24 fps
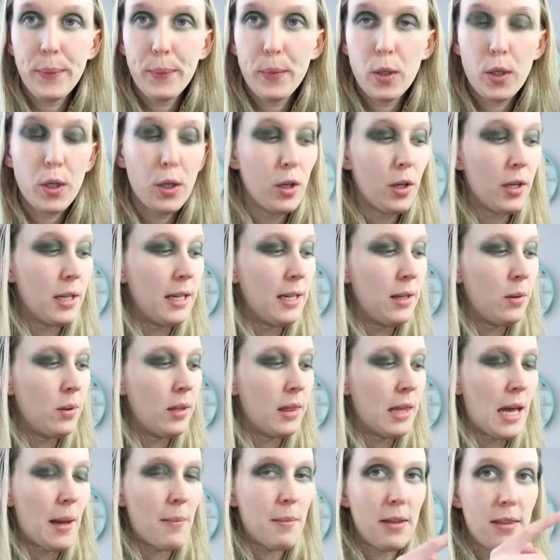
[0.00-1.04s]
I'm gonna go in with
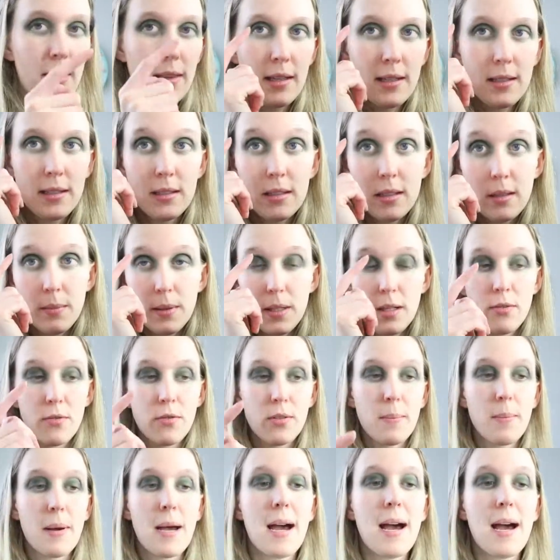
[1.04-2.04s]
Amethyst above my